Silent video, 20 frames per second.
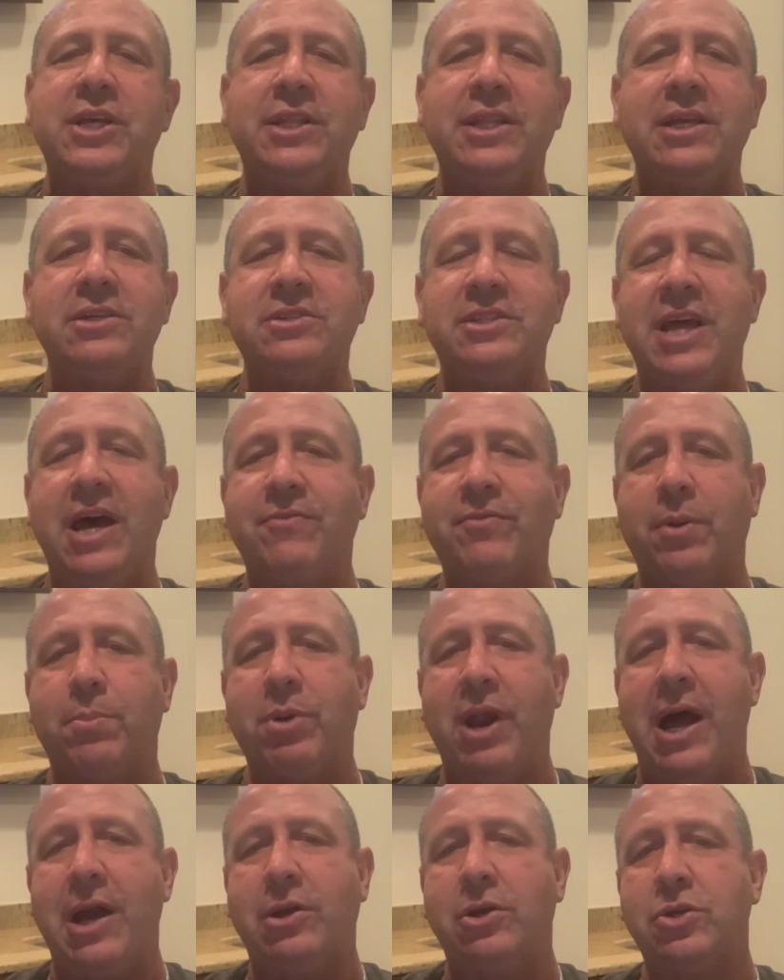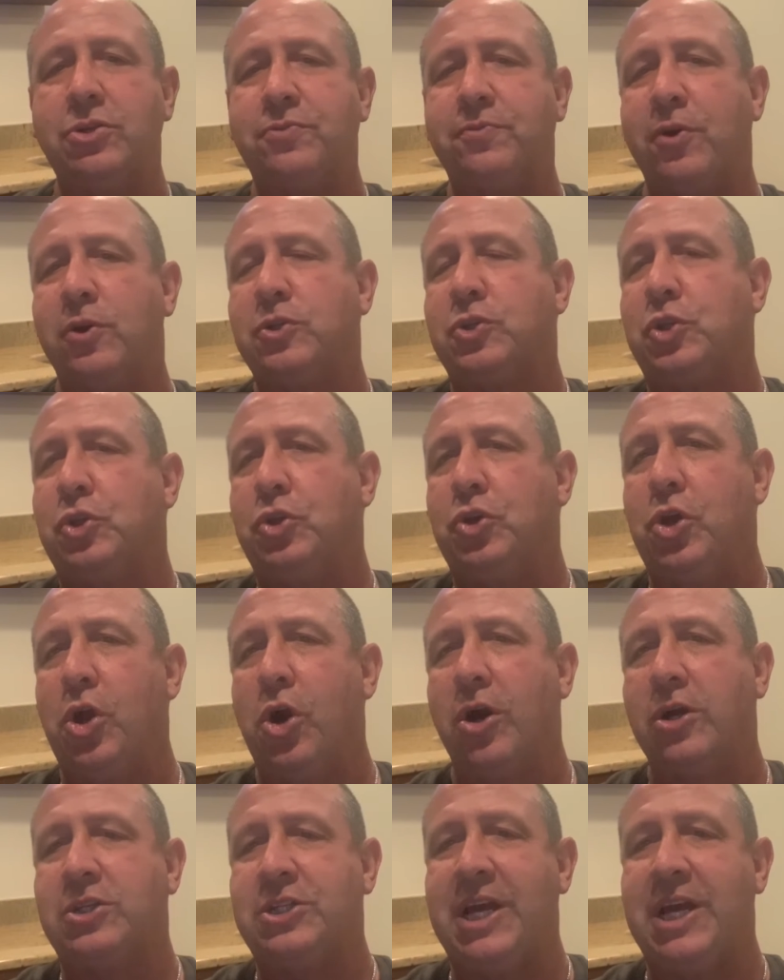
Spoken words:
in this Denver Broncos versus New York